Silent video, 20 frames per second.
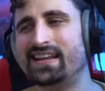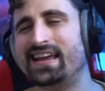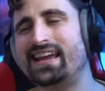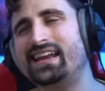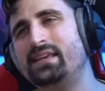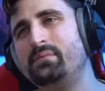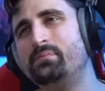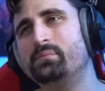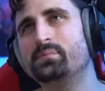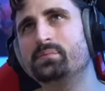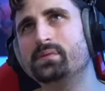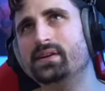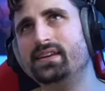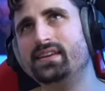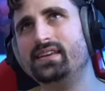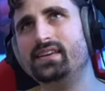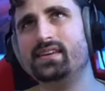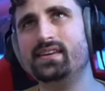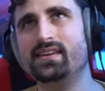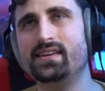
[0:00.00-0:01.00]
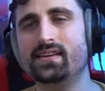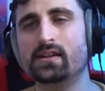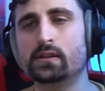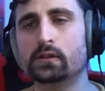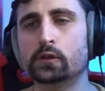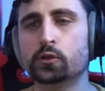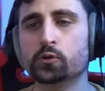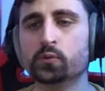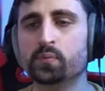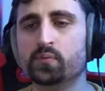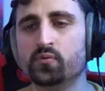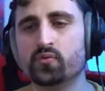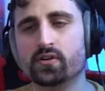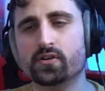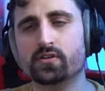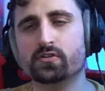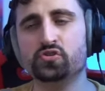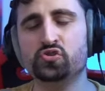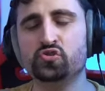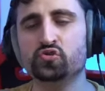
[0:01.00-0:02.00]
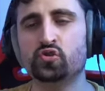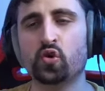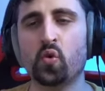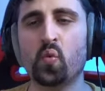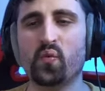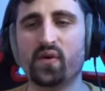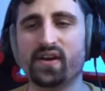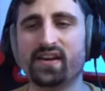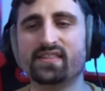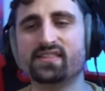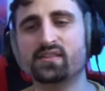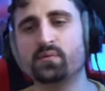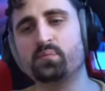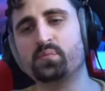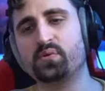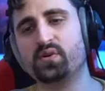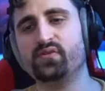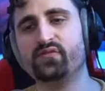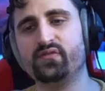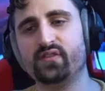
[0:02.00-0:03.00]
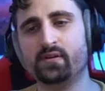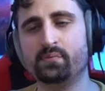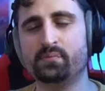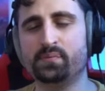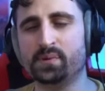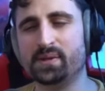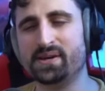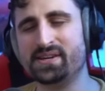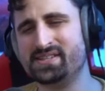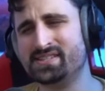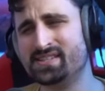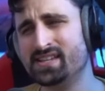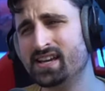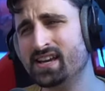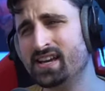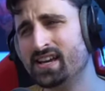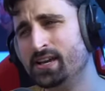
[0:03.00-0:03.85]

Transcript: any any loop where you don't wait at the perfect place,